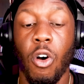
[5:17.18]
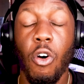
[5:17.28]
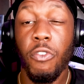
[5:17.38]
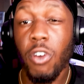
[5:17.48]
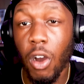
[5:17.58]

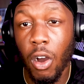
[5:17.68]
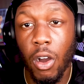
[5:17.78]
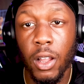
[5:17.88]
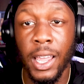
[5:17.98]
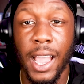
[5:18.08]

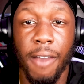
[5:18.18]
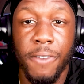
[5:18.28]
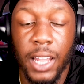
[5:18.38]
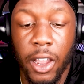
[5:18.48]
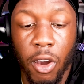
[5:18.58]
overall, I
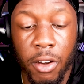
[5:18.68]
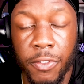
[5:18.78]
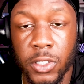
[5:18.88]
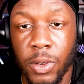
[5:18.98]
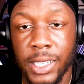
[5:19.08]
feel like
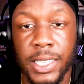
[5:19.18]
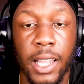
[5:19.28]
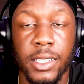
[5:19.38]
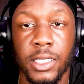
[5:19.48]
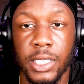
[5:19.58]
artificial
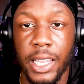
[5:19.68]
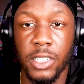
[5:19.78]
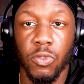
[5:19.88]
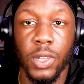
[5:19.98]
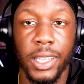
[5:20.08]
intelligence
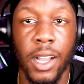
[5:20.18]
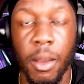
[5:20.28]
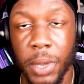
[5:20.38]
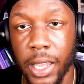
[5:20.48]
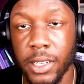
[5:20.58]
is really
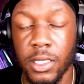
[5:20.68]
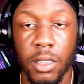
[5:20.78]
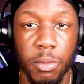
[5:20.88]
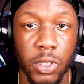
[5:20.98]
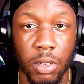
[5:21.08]
coming into
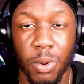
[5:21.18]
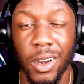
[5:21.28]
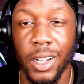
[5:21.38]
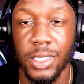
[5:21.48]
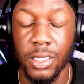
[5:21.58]
the music
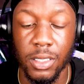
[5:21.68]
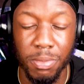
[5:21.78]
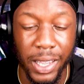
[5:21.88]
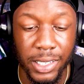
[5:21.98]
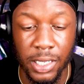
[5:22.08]
production
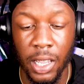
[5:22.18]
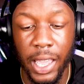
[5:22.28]
space.